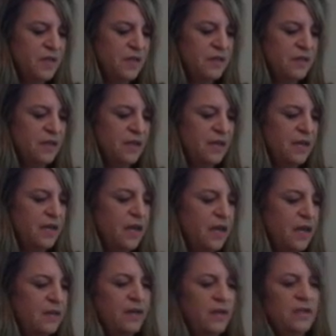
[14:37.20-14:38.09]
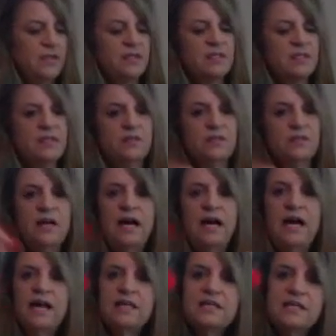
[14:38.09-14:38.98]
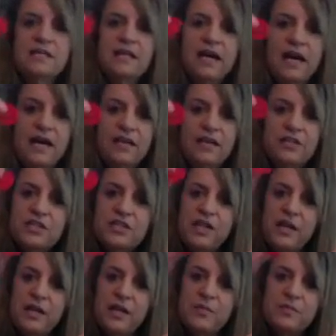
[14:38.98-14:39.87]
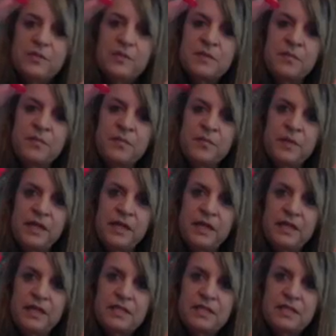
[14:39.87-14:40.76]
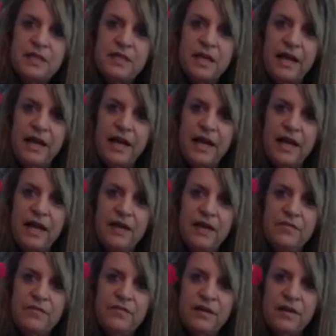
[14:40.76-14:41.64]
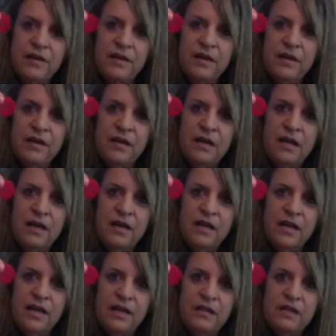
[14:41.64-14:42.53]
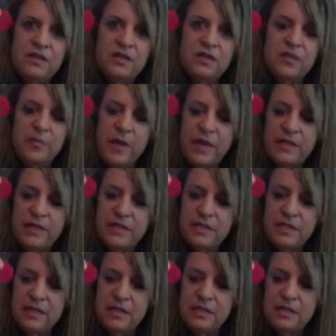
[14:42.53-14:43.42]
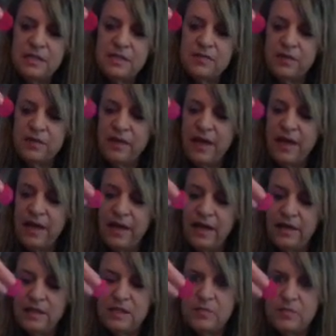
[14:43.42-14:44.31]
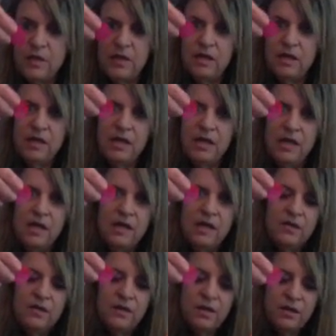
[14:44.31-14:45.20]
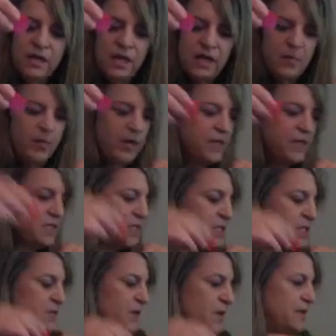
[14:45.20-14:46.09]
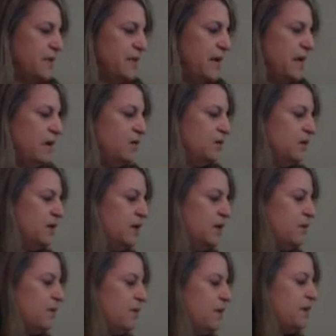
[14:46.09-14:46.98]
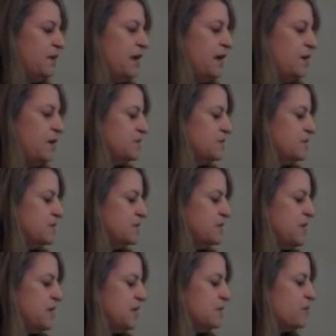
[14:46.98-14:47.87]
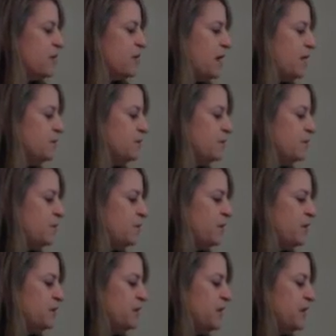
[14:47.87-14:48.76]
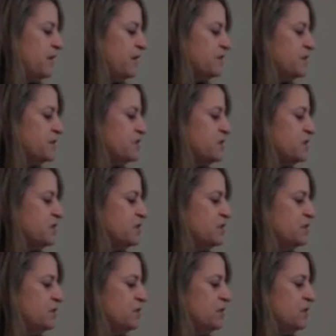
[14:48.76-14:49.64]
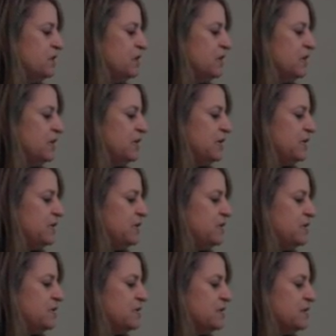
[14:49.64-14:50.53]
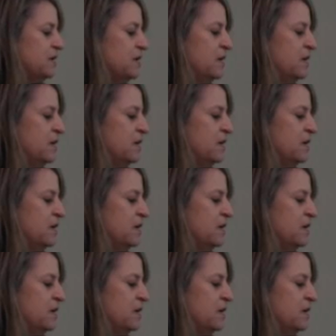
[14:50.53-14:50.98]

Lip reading: I think I like this little octagon-shaped piece they have. Again, these are buttons for the heads, but if you don't have buttons right now laying around the house, it's not a problem. All you have to do is